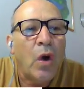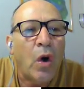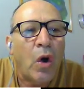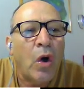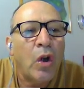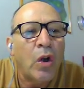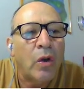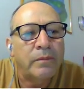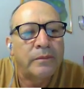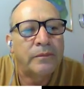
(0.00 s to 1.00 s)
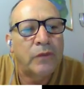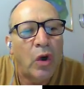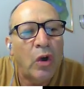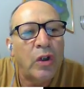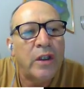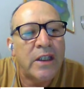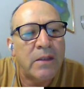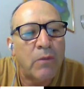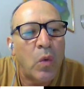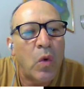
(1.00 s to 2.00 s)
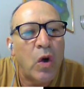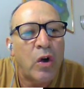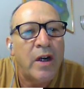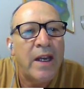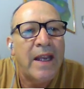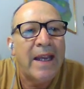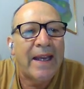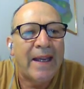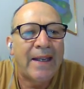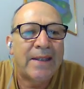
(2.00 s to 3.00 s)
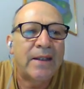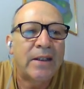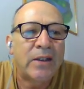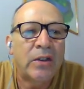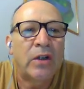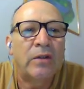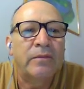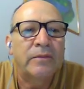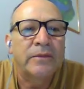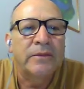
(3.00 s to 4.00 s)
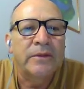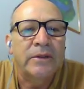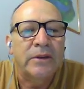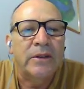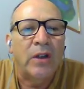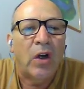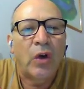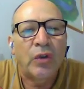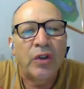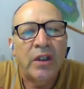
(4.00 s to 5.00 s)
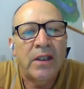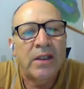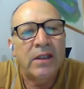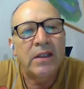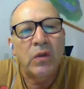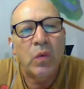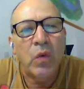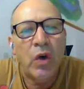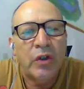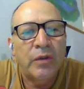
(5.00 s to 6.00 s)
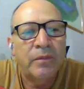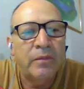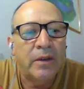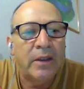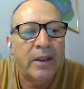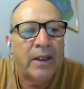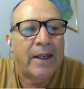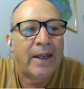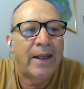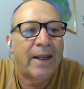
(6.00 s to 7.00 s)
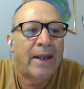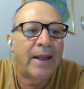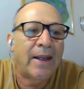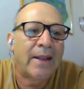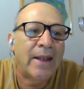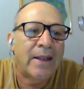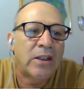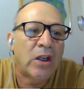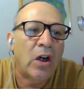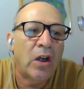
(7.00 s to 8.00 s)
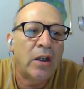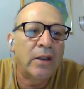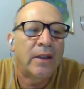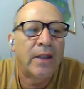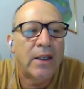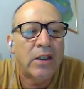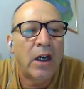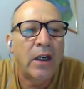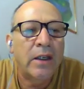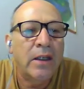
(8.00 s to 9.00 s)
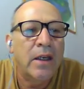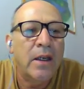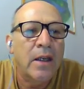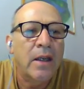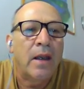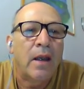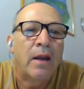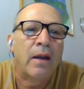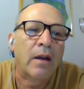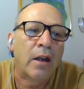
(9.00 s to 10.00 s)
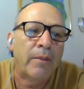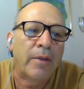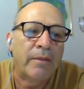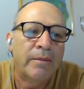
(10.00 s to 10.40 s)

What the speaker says: All this small word is the result of this word, and that's calling clipping.